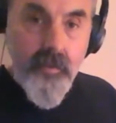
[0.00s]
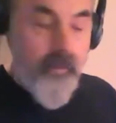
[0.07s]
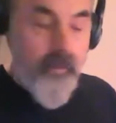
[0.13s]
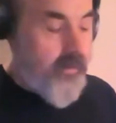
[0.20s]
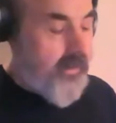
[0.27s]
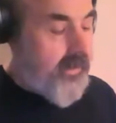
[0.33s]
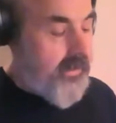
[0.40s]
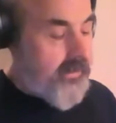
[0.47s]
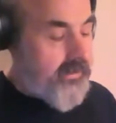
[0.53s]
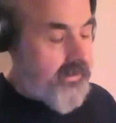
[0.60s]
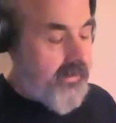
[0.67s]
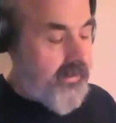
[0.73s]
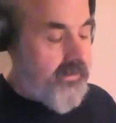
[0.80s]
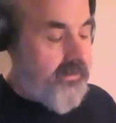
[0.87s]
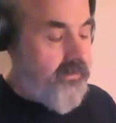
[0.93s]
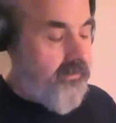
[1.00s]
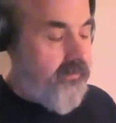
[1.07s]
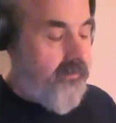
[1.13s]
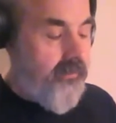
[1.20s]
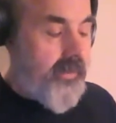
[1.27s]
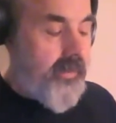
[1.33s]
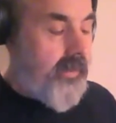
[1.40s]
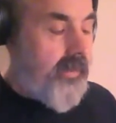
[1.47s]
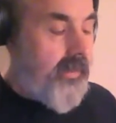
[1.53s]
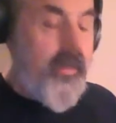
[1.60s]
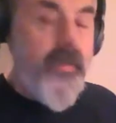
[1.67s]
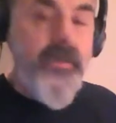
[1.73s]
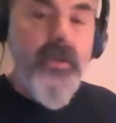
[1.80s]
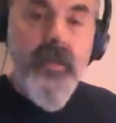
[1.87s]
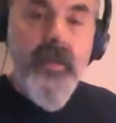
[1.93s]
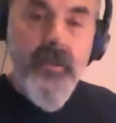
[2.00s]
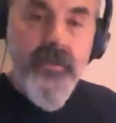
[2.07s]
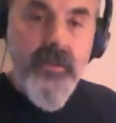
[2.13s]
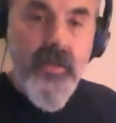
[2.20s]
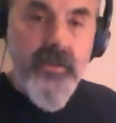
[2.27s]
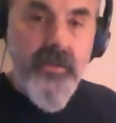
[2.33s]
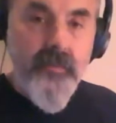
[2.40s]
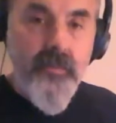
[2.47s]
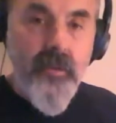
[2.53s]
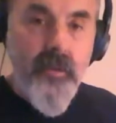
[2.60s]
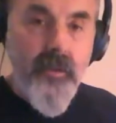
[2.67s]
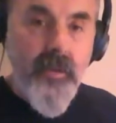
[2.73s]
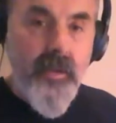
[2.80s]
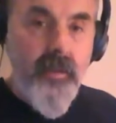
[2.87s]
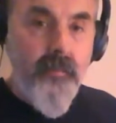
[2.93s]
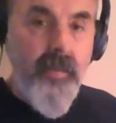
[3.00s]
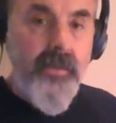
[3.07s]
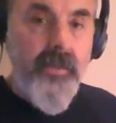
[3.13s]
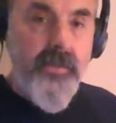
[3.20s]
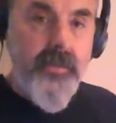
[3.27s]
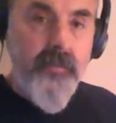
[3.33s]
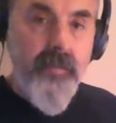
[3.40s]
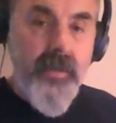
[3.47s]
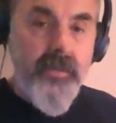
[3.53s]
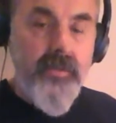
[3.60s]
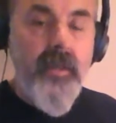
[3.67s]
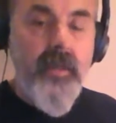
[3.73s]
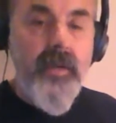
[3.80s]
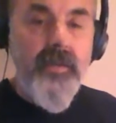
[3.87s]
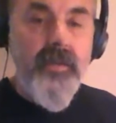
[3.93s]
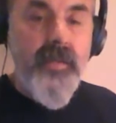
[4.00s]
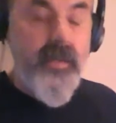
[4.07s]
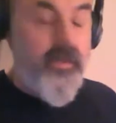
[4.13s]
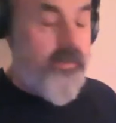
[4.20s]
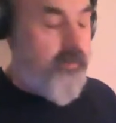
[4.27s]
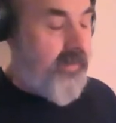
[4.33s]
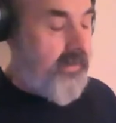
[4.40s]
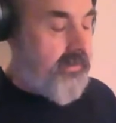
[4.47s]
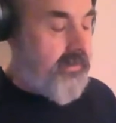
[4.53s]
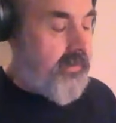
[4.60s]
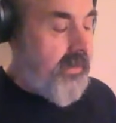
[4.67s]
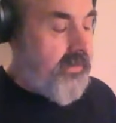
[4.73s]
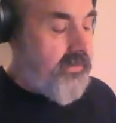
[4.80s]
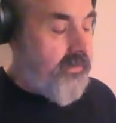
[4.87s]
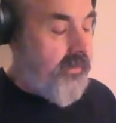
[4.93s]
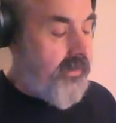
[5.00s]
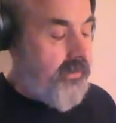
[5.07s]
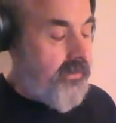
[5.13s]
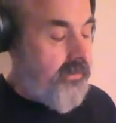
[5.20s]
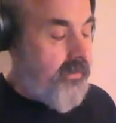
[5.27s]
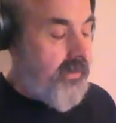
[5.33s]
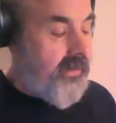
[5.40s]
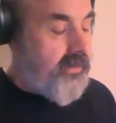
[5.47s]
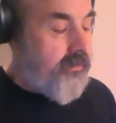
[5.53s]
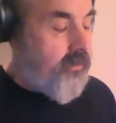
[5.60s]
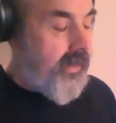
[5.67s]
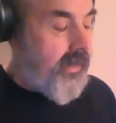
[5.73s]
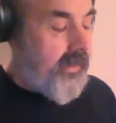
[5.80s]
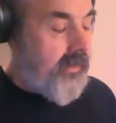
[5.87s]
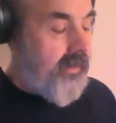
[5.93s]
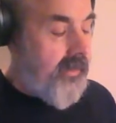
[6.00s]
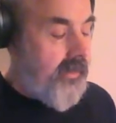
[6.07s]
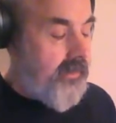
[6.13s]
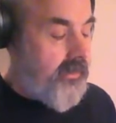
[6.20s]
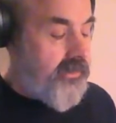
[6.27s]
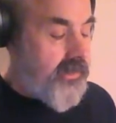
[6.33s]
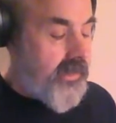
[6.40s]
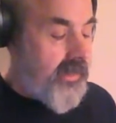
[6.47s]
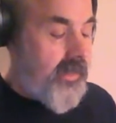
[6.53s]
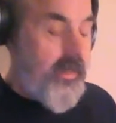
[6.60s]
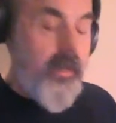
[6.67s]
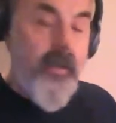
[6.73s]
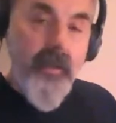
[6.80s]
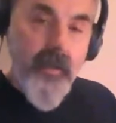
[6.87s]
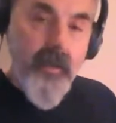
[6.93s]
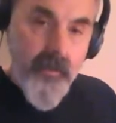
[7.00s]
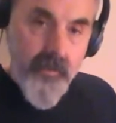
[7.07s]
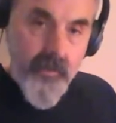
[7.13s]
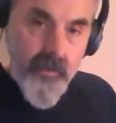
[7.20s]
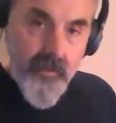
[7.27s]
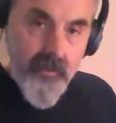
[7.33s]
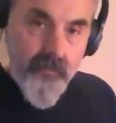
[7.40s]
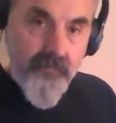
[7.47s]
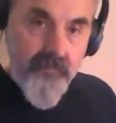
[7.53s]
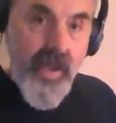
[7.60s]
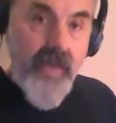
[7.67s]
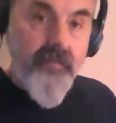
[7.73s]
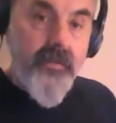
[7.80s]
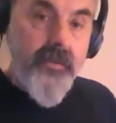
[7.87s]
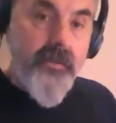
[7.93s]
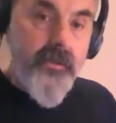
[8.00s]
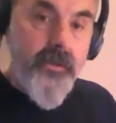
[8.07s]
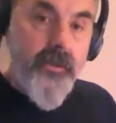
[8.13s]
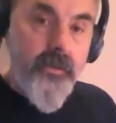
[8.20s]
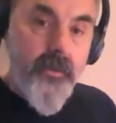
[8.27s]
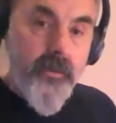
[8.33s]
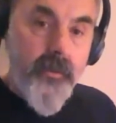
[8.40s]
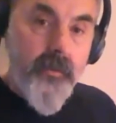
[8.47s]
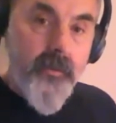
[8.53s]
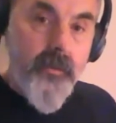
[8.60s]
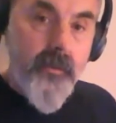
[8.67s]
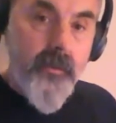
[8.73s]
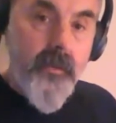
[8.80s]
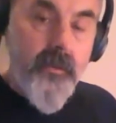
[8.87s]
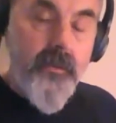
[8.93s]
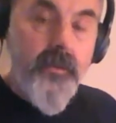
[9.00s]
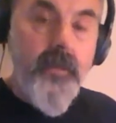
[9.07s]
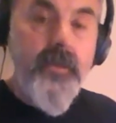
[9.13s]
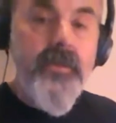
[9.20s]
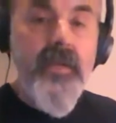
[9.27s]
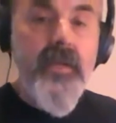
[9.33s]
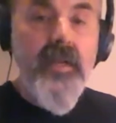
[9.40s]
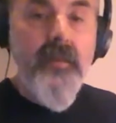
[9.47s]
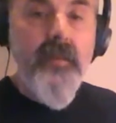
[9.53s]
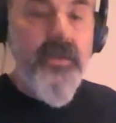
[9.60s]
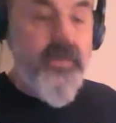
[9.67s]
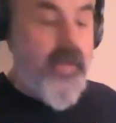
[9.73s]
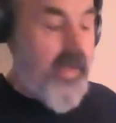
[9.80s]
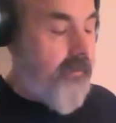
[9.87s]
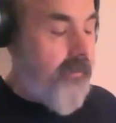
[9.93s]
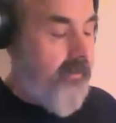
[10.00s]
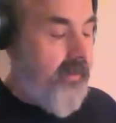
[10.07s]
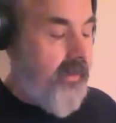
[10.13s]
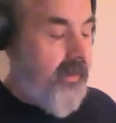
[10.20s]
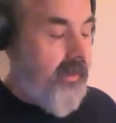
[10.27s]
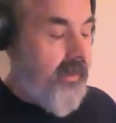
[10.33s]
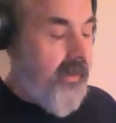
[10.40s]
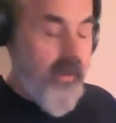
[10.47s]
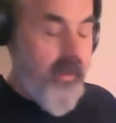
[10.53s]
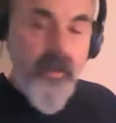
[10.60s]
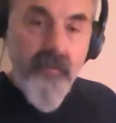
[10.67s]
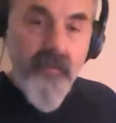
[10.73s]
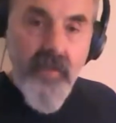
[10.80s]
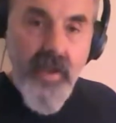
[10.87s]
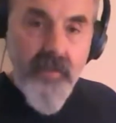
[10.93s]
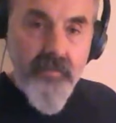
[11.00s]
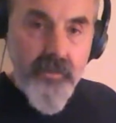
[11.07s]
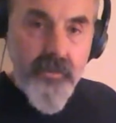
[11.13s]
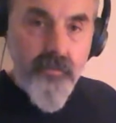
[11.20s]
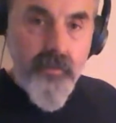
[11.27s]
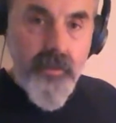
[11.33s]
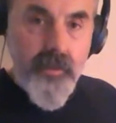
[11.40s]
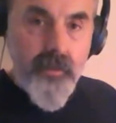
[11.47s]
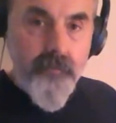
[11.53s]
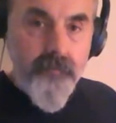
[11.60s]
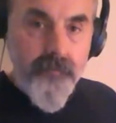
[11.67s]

because it's really easily accessible and makes a lot of sense. Because so what you're doing is playing the G 5 and 2 to the C double stop 5 and 3.